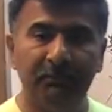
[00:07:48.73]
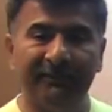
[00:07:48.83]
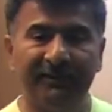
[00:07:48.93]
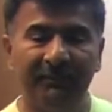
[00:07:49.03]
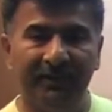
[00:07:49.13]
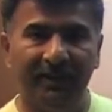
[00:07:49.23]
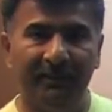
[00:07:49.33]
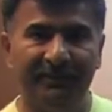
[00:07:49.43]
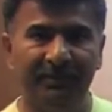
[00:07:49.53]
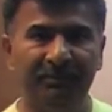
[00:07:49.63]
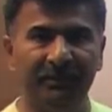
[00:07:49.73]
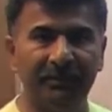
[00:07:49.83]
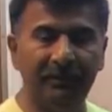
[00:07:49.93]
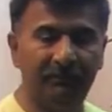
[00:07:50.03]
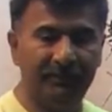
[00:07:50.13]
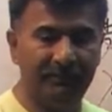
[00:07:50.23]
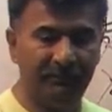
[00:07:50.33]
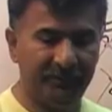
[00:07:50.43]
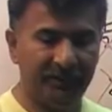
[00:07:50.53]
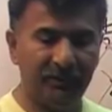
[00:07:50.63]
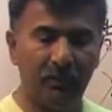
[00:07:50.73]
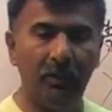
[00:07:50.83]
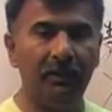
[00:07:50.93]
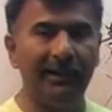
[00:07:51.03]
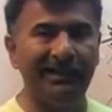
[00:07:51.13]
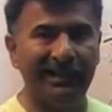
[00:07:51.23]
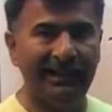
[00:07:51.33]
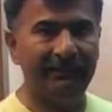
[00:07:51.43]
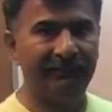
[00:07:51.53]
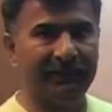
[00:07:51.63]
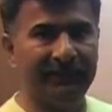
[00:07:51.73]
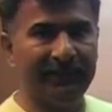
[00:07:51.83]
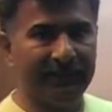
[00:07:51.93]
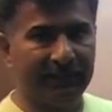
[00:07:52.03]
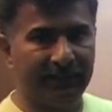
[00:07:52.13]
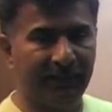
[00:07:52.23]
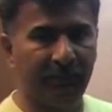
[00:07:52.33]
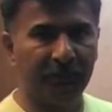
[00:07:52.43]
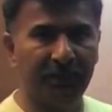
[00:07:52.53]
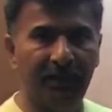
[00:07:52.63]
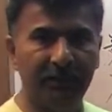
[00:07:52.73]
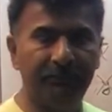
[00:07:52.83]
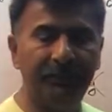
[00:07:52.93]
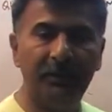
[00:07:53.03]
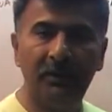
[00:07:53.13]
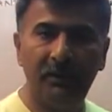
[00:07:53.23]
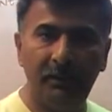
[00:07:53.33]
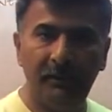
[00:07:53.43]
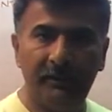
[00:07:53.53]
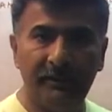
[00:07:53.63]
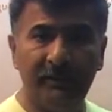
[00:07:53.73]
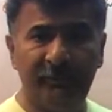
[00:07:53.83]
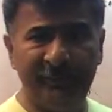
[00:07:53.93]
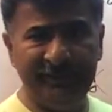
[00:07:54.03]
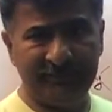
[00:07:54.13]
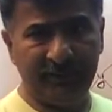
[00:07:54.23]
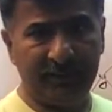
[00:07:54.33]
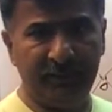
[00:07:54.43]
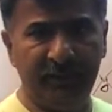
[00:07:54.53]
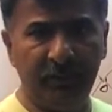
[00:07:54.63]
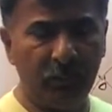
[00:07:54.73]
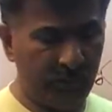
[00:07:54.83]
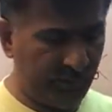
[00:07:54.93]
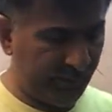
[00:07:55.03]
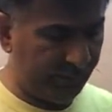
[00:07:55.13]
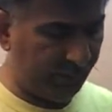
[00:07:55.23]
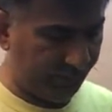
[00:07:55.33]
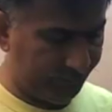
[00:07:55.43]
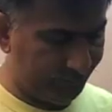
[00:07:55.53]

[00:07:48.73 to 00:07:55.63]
but sometimes some people, when they're told that they're left with nothing in a given column, they freeze like a deer caught in a headlight.